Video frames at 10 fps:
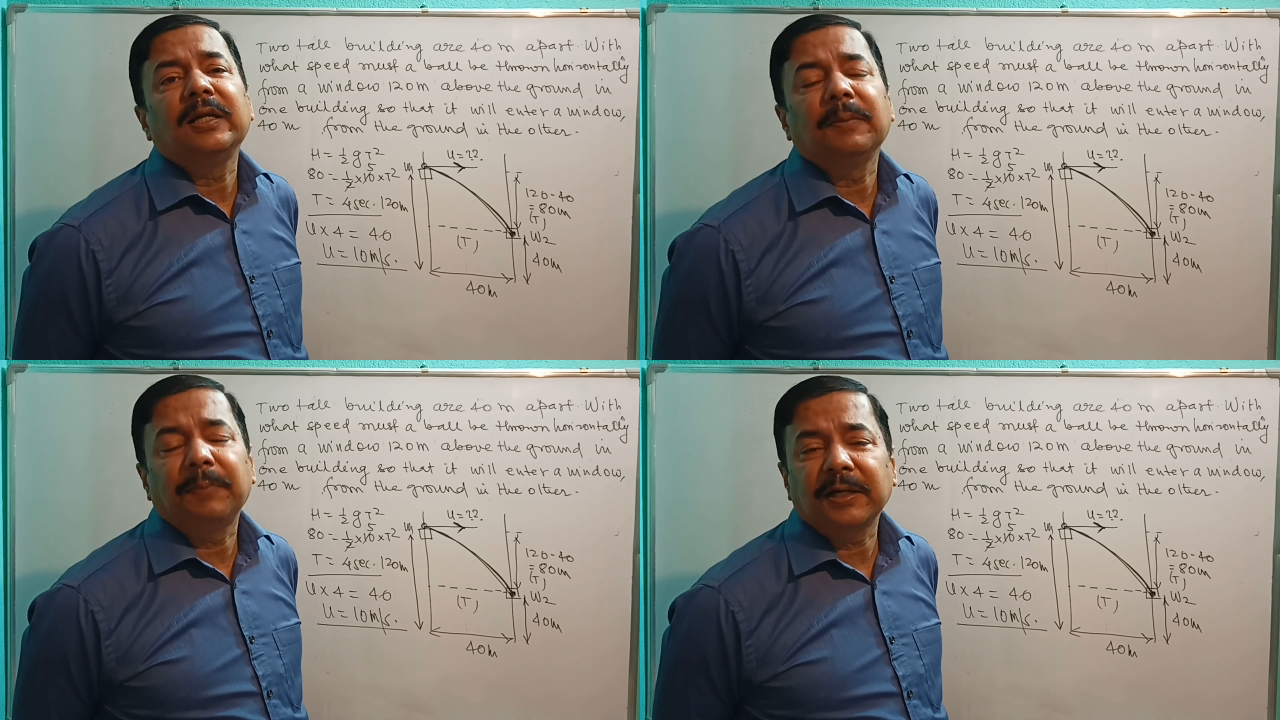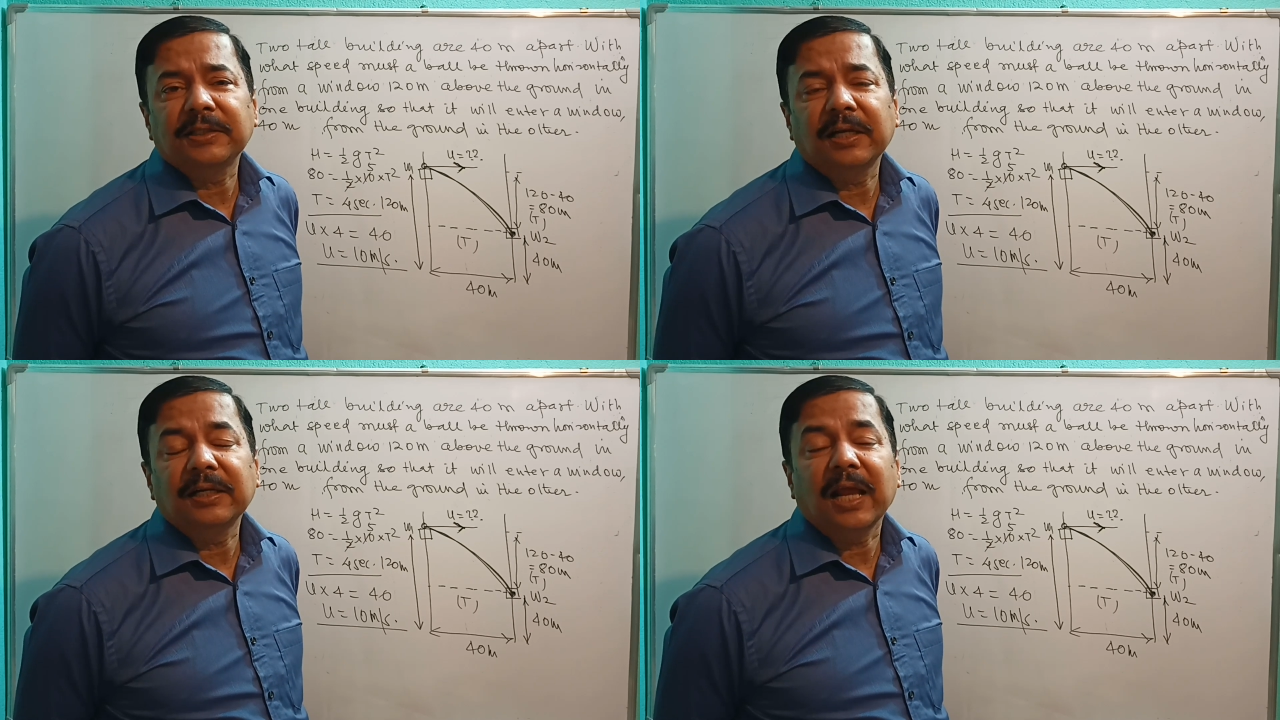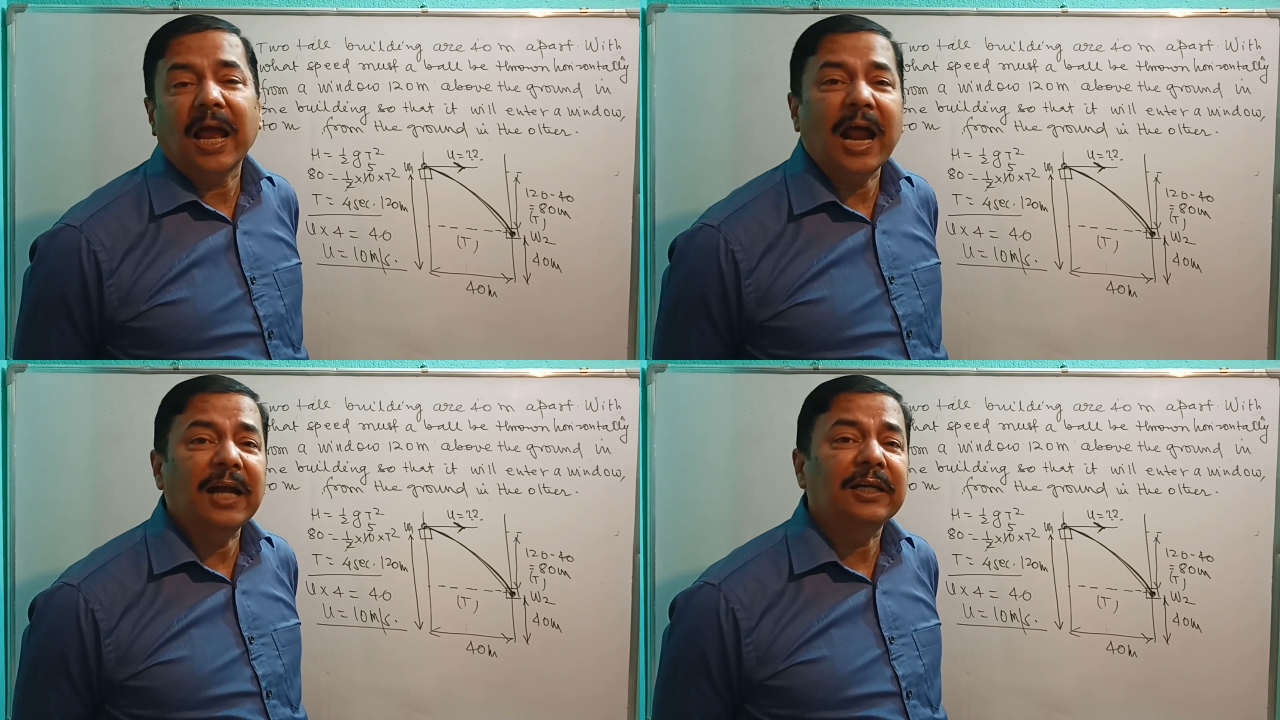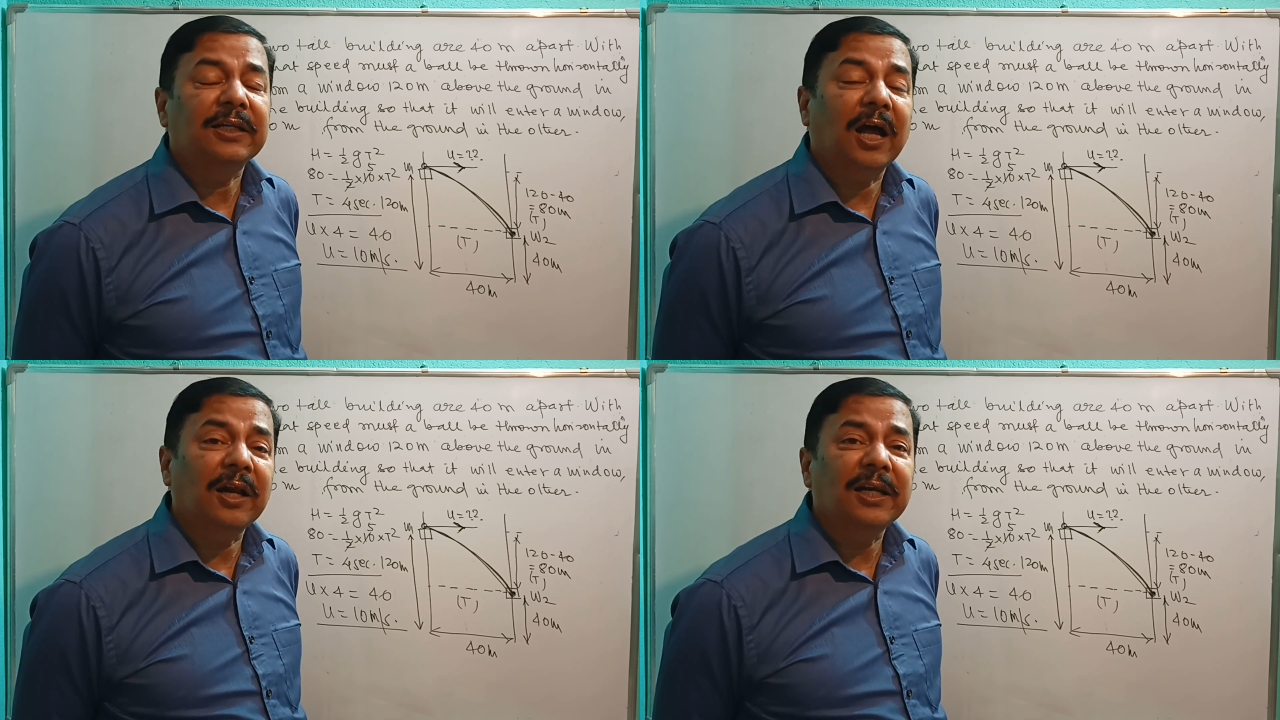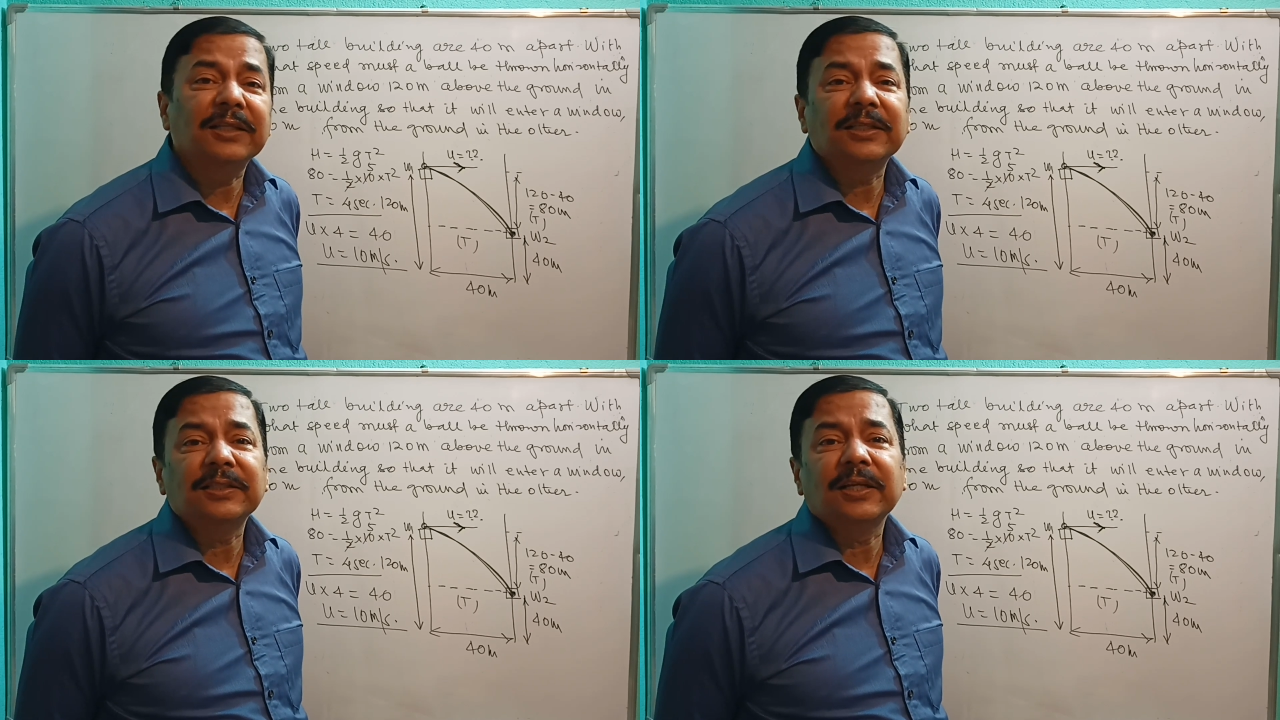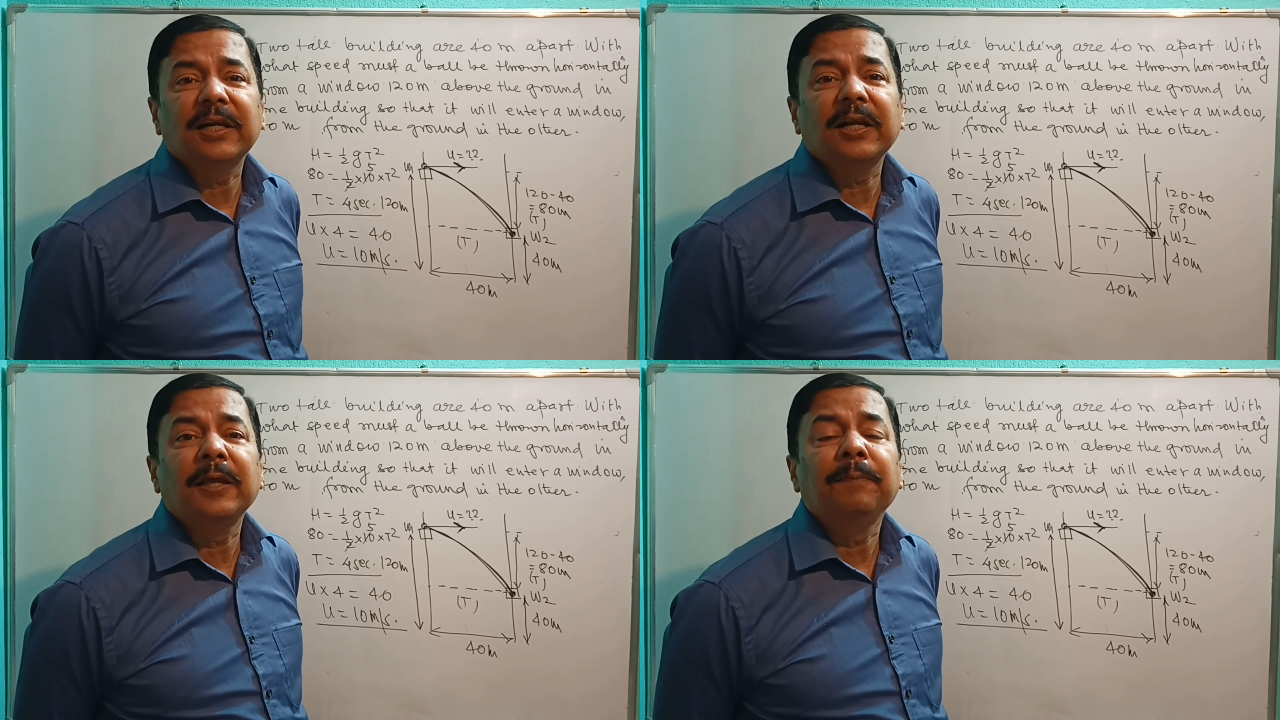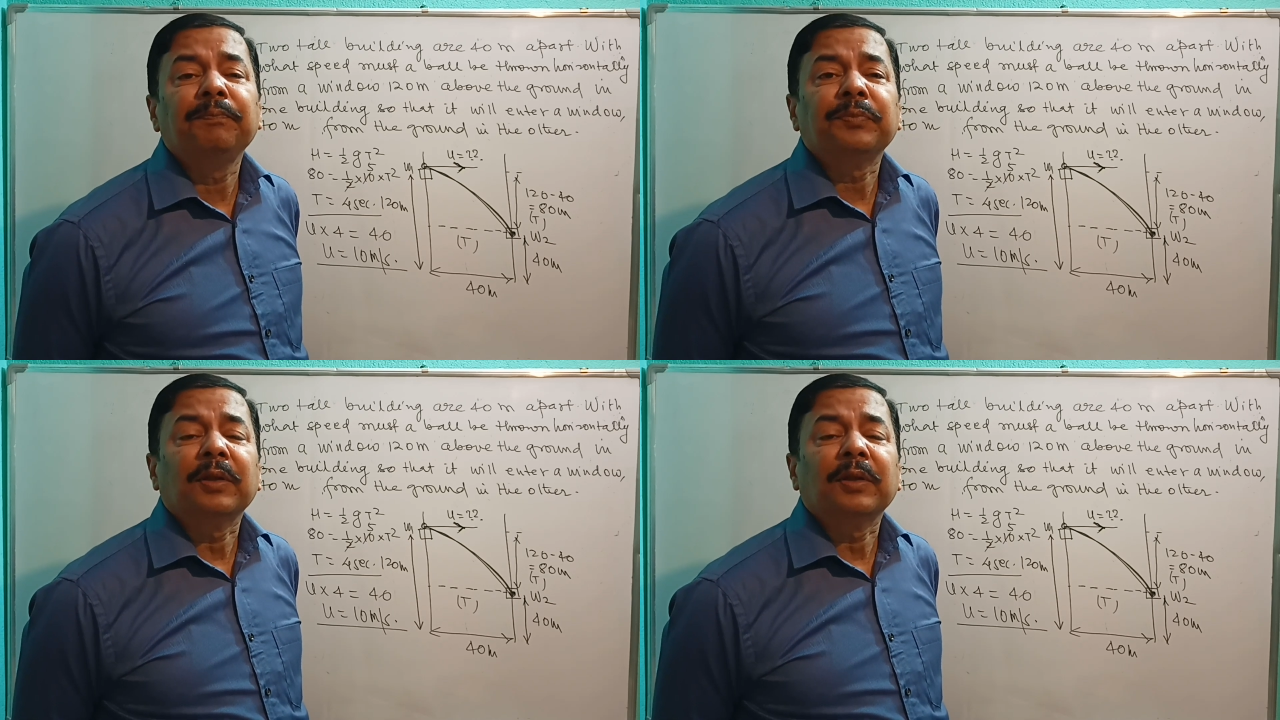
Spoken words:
depression and unnecessarily